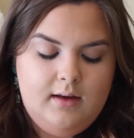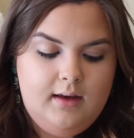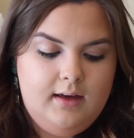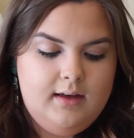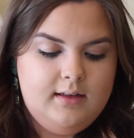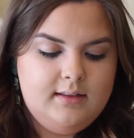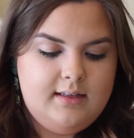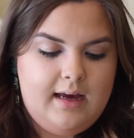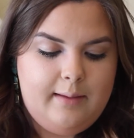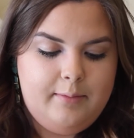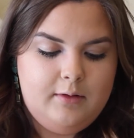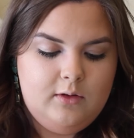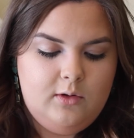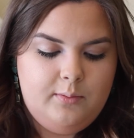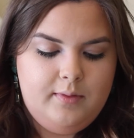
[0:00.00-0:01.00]
And dab
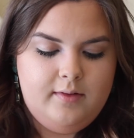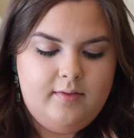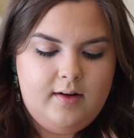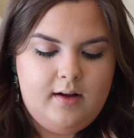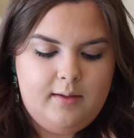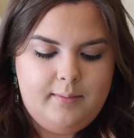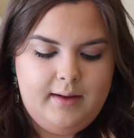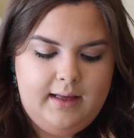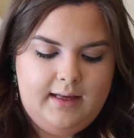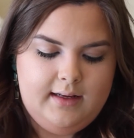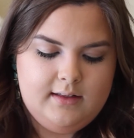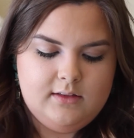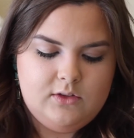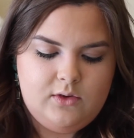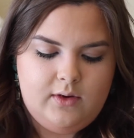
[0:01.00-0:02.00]
a little bit of it on my
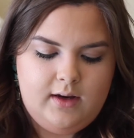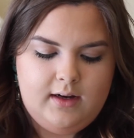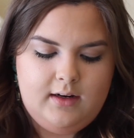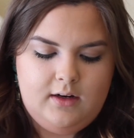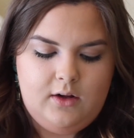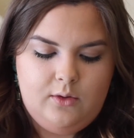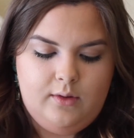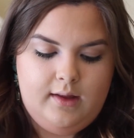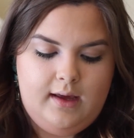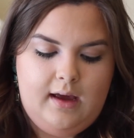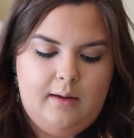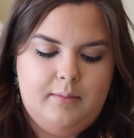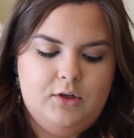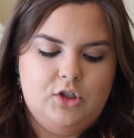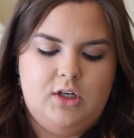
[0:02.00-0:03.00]
hand so I kind of know like
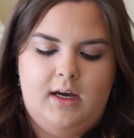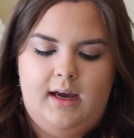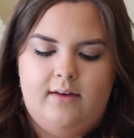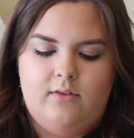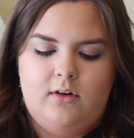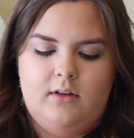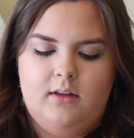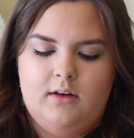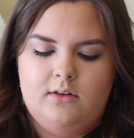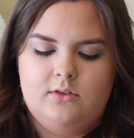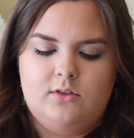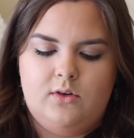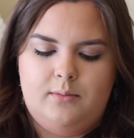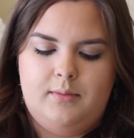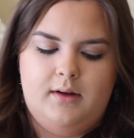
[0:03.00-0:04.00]
how much I have on there
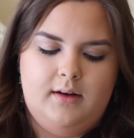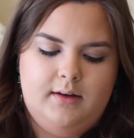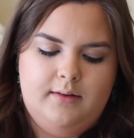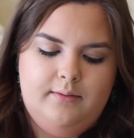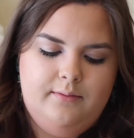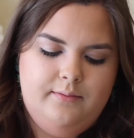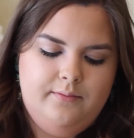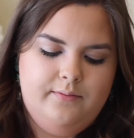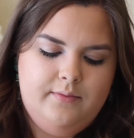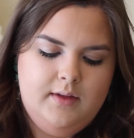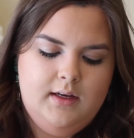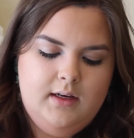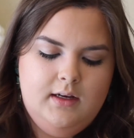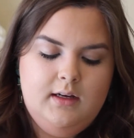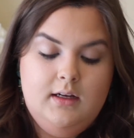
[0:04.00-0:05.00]
so I'm not
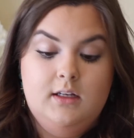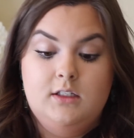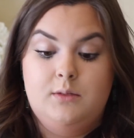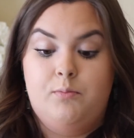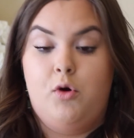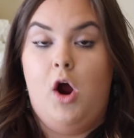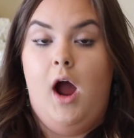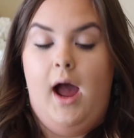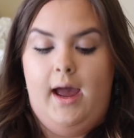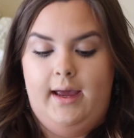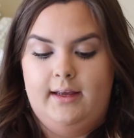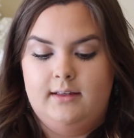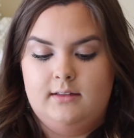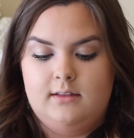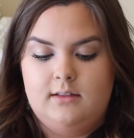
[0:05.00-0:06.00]

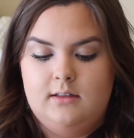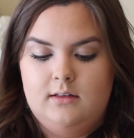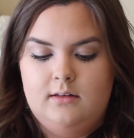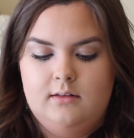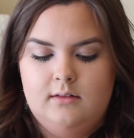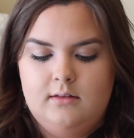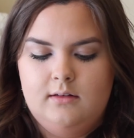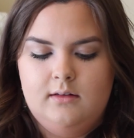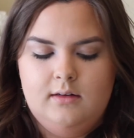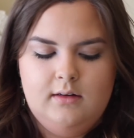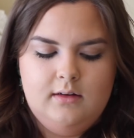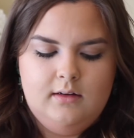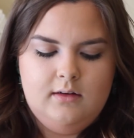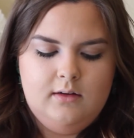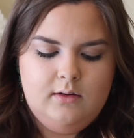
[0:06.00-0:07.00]
surprised
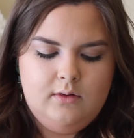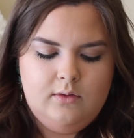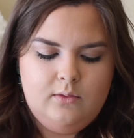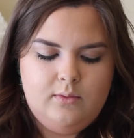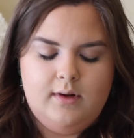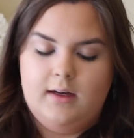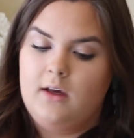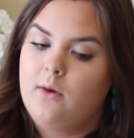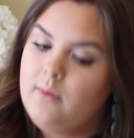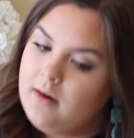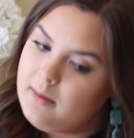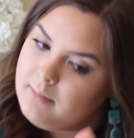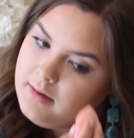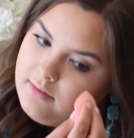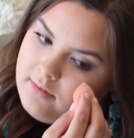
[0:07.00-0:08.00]
when I go in
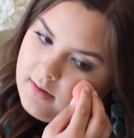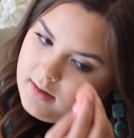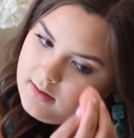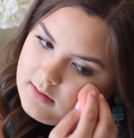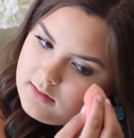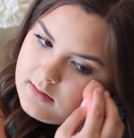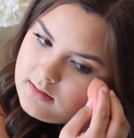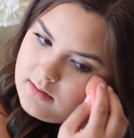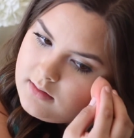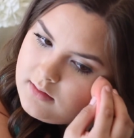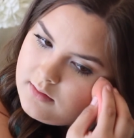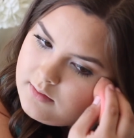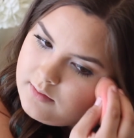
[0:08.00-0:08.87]
on my face.